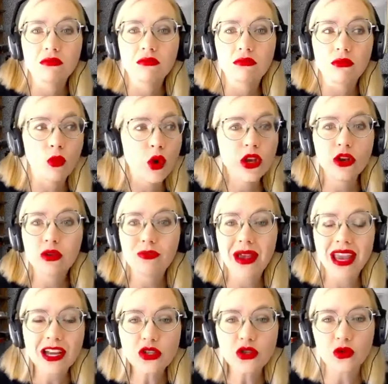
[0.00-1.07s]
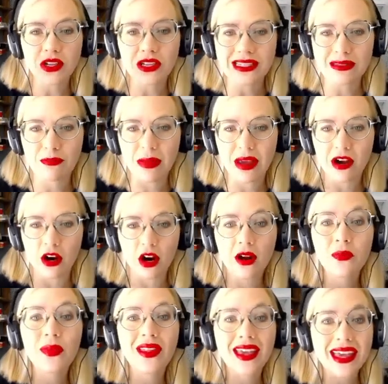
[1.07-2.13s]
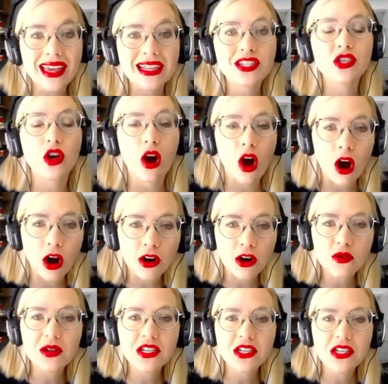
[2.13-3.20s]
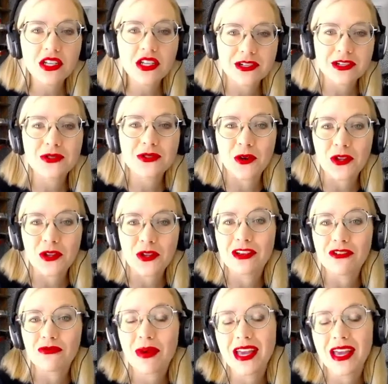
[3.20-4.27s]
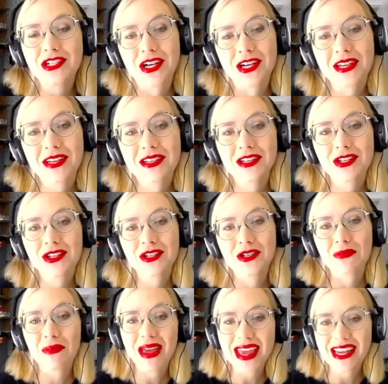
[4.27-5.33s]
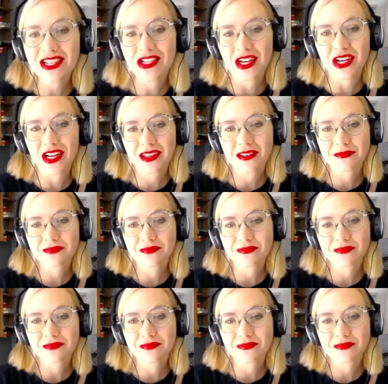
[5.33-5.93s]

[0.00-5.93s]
when your pantry is bare. It's hard to be generous when you live paycheck to paycheck.